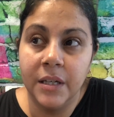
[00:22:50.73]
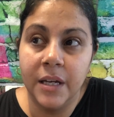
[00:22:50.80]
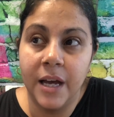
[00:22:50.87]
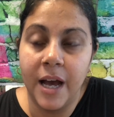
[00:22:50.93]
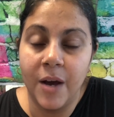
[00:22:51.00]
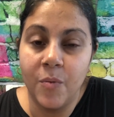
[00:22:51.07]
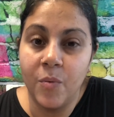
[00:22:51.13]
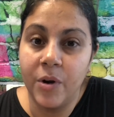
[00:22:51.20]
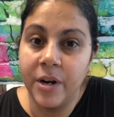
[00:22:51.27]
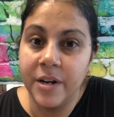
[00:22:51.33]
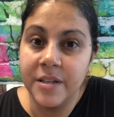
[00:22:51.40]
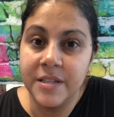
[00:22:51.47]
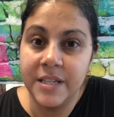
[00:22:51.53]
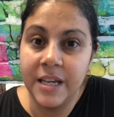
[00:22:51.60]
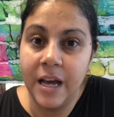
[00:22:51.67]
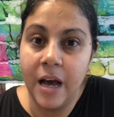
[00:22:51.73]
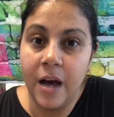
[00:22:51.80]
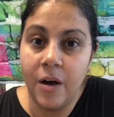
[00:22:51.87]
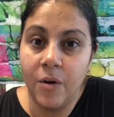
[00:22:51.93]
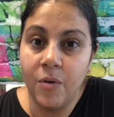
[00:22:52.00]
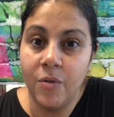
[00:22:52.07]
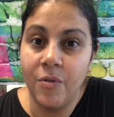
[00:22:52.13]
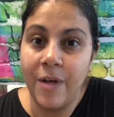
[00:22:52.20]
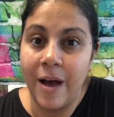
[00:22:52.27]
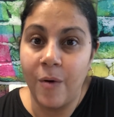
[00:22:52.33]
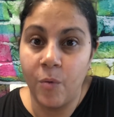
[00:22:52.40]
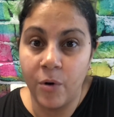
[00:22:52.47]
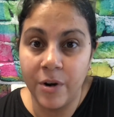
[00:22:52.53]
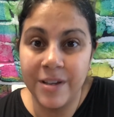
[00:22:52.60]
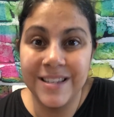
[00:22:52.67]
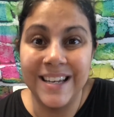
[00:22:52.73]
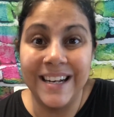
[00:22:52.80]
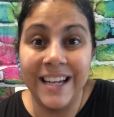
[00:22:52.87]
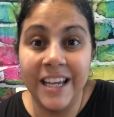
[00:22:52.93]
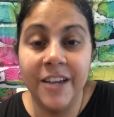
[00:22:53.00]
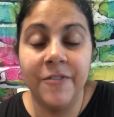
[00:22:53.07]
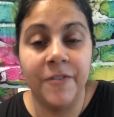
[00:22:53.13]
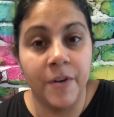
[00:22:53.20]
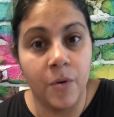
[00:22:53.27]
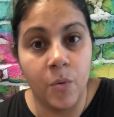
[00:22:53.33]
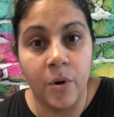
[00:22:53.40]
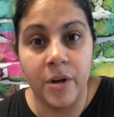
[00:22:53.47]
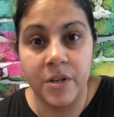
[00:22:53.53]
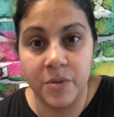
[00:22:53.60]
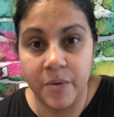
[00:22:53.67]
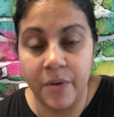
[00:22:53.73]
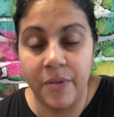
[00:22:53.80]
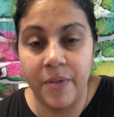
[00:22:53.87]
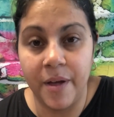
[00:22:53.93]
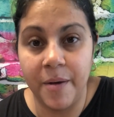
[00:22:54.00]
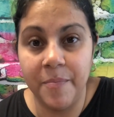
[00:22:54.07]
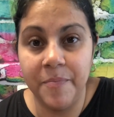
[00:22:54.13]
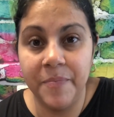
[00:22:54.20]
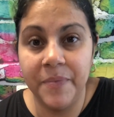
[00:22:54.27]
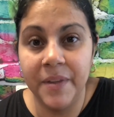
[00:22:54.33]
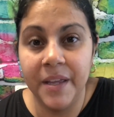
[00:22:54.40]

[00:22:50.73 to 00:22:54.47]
we're gonna see how that works and if it works with them.